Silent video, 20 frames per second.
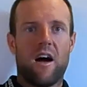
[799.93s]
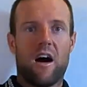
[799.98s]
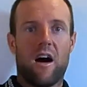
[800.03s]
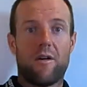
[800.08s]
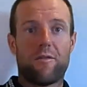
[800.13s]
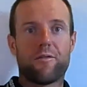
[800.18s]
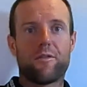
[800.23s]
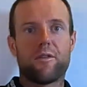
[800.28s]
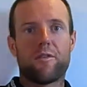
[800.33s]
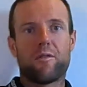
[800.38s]

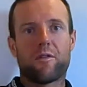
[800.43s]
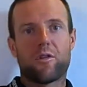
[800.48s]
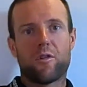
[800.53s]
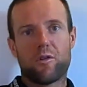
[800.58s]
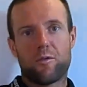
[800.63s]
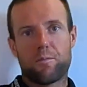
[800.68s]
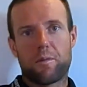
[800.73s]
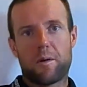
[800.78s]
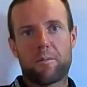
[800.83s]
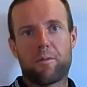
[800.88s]
after
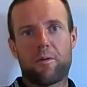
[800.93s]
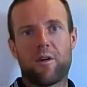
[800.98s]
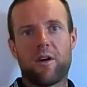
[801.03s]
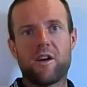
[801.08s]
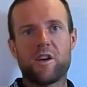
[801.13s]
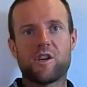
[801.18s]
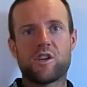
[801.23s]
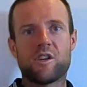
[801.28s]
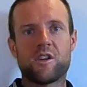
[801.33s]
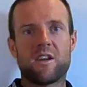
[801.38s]
good
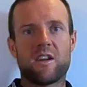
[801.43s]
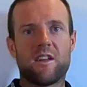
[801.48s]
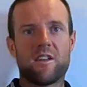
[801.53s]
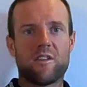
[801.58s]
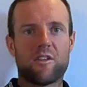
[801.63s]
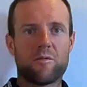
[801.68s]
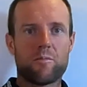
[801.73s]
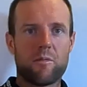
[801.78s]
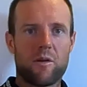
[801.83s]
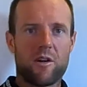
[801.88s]
preparation
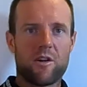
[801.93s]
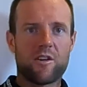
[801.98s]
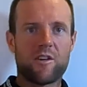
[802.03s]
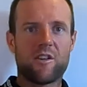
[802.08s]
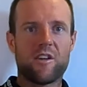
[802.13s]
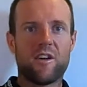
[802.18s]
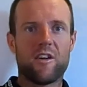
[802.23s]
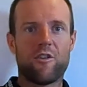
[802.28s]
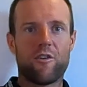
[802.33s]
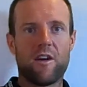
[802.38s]
and a
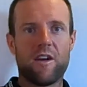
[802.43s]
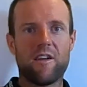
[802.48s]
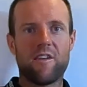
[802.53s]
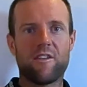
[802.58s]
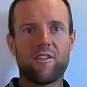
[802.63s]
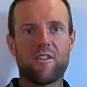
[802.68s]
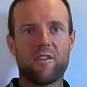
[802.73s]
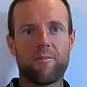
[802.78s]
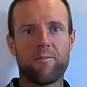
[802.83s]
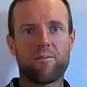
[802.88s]
smart
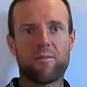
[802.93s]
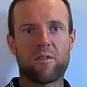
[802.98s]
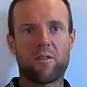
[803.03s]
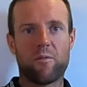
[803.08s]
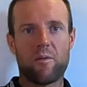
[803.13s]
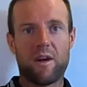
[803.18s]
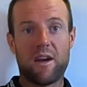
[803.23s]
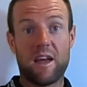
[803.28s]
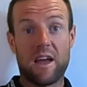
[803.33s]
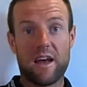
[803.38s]
race
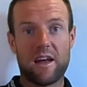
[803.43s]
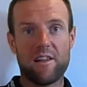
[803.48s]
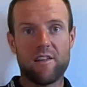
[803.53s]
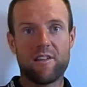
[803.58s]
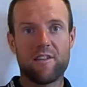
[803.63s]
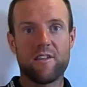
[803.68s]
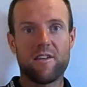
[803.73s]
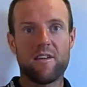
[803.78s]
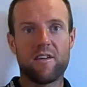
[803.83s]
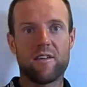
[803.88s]
very
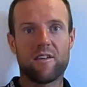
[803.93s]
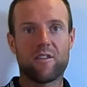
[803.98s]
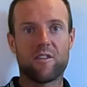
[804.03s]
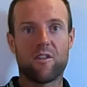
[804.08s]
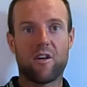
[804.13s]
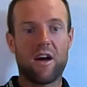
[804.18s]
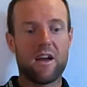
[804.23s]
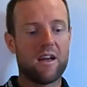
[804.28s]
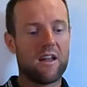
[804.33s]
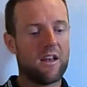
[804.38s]
healthy,
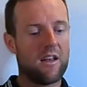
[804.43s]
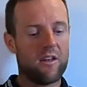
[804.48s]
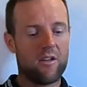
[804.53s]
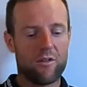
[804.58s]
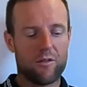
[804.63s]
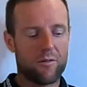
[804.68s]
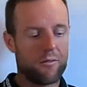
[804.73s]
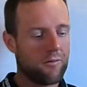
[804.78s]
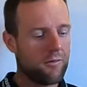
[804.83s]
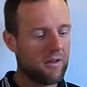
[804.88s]
so I
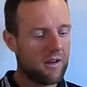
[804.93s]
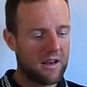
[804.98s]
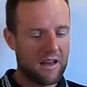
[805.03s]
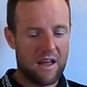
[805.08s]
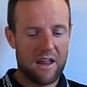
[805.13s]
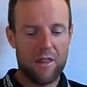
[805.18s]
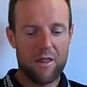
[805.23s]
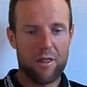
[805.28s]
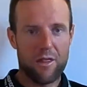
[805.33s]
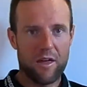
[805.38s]
not feel
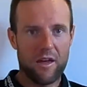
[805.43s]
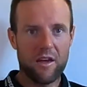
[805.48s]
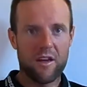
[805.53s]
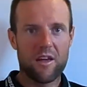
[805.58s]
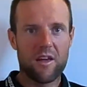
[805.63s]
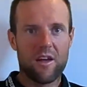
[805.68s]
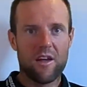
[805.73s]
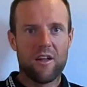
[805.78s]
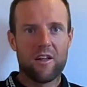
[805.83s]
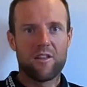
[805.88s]
anything.
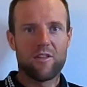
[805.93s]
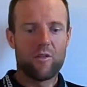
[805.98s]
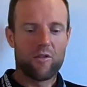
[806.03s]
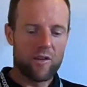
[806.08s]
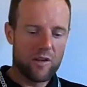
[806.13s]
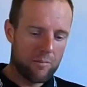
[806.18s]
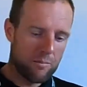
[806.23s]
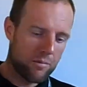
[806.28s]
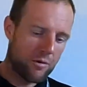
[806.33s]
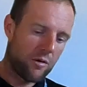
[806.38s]
The
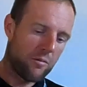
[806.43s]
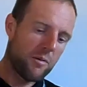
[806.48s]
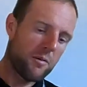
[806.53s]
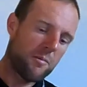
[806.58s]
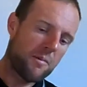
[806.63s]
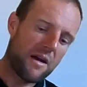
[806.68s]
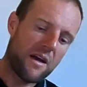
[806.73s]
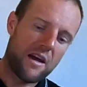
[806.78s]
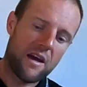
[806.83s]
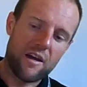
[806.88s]
only
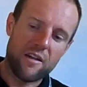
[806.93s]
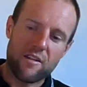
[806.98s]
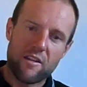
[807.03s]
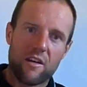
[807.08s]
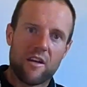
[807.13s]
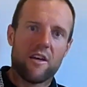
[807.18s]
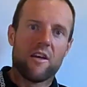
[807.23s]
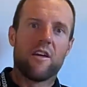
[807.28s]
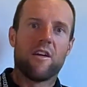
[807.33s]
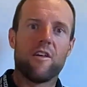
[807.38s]
problem I had
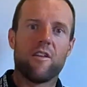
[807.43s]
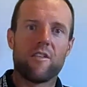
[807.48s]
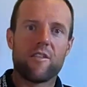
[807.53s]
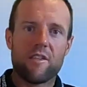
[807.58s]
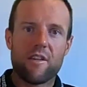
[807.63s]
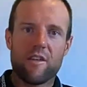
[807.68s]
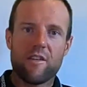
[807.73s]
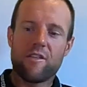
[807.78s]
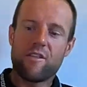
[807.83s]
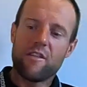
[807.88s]

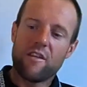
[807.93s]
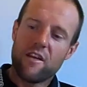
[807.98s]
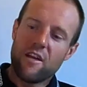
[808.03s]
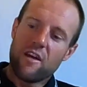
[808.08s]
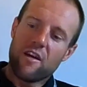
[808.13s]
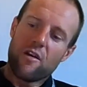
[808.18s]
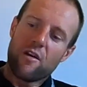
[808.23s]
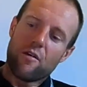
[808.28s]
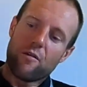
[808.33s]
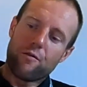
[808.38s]
is this
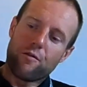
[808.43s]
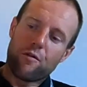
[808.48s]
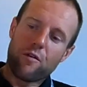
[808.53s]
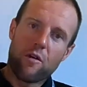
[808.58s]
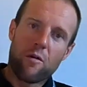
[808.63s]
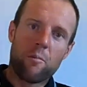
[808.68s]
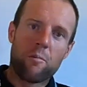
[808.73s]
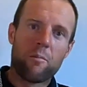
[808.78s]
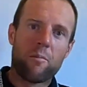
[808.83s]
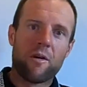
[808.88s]

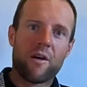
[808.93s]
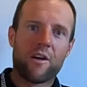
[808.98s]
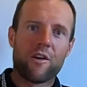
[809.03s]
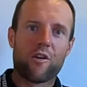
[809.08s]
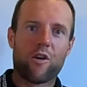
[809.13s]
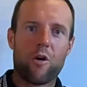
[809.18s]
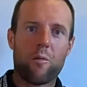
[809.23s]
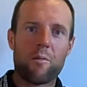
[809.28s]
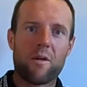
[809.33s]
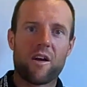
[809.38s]
from
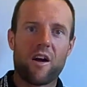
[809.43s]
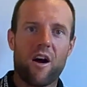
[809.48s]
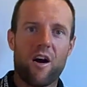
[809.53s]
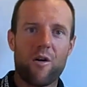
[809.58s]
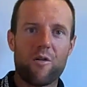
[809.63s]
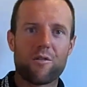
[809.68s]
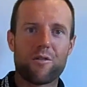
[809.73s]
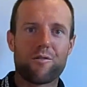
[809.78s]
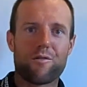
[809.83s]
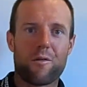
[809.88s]
coming
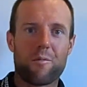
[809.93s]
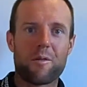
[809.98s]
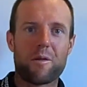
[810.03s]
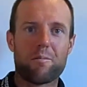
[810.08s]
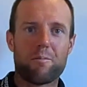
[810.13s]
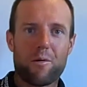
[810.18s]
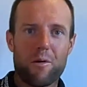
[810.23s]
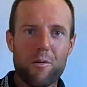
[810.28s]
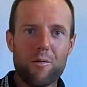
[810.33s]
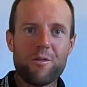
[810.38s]
out from the
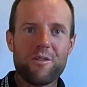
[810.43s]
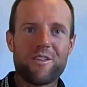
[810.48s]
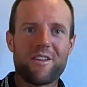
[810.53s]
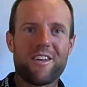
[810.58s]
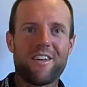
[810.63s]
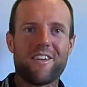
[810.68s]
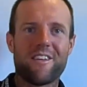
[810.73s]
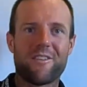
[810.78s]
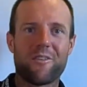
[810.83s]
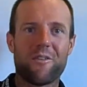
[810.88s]
boat.
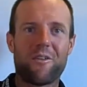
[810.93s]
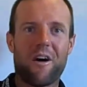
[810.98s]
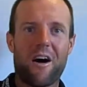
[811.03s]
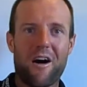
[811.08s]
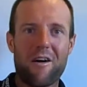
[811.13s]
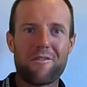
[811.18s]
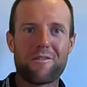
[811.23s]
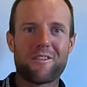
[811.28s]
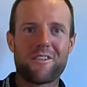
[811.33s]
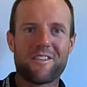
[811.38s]
So
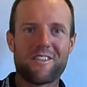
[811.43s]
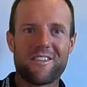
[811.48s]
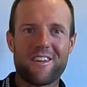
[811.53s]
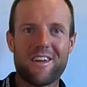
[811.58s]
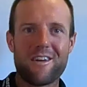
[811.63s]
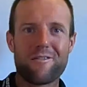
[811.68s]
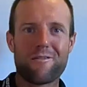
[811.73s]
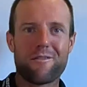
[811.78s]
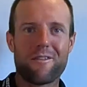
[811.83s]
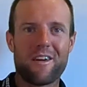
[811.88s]
after
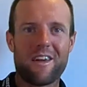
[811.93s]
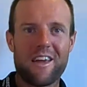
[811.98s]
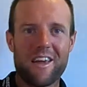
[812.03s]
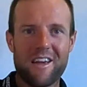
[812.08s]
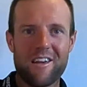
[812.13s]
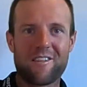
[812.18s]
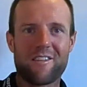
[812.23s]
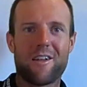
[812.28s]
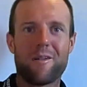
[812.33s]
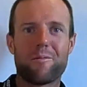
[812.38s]
safe
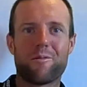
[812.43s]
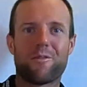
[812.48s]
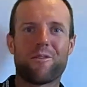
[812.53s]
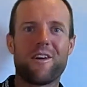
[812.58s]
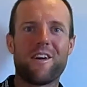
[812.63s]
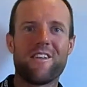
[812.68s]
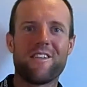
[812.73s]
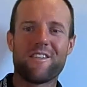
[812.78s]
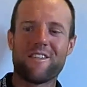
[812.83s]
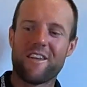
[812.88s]
XAlps
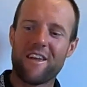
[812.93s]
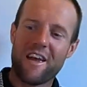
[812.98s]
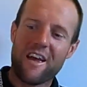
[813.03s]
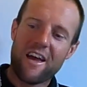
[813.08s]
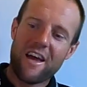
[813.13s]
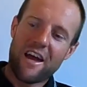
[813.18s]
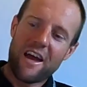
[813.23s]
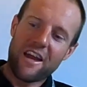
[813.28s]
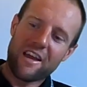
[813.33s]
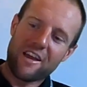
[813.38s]
race,
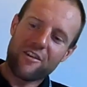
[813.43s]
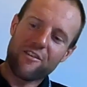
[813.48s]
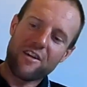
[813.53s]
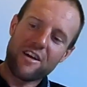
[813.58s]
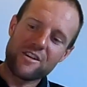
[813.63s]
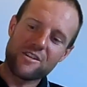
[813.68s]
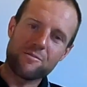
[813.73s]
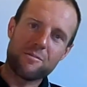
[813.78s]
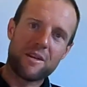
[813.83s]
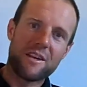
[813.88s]
I
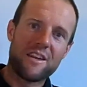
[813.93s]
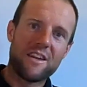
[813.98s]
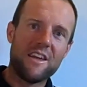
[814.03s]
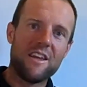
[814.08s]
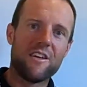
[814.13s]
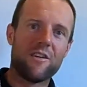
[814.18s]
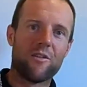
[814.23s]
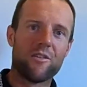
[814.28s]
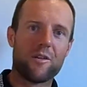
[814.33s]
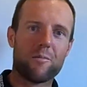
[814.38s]
crashed my
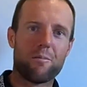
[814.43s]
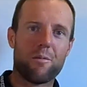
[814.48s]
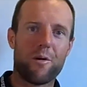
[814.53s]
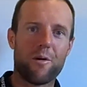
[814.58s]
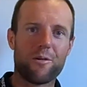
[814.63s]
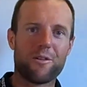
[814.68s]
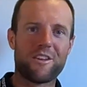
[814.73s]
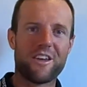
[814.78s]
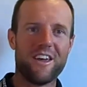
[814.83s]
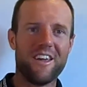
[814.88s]
knee on the
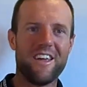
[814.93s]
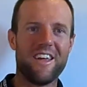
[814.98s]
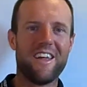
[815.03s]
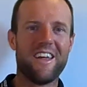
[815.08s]
boat.